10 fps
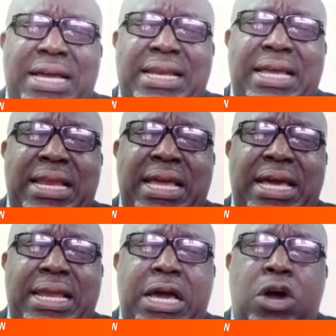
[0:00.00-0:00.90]
their
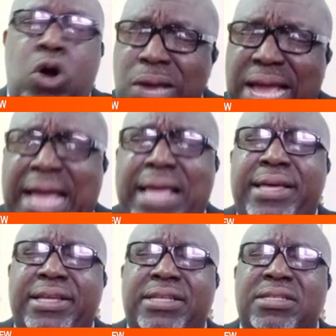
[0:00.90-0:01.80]
hunger,
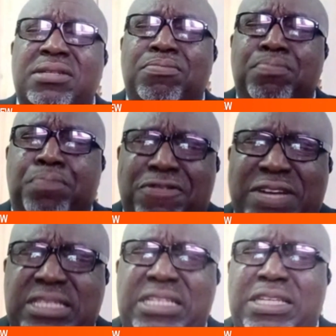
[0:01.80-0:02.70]

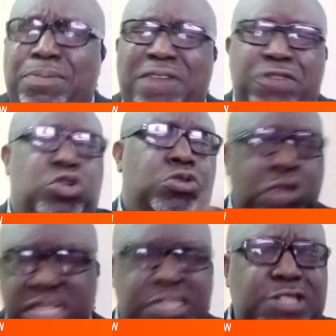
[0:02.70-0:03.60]
poverty, deprivation.
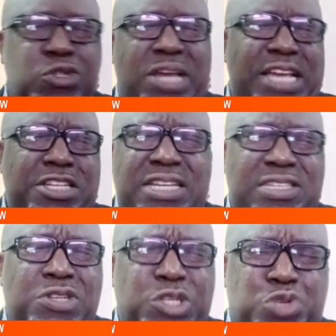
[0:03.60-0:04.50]
Listening to
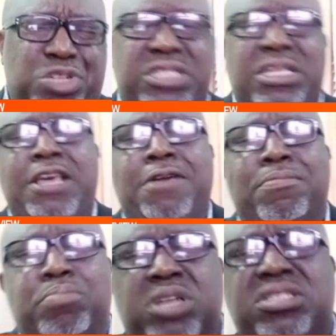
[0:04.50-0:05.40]
Nigerians on the streets,
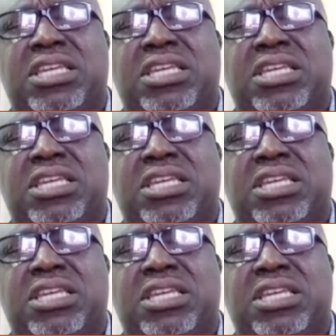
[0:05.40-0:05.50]
but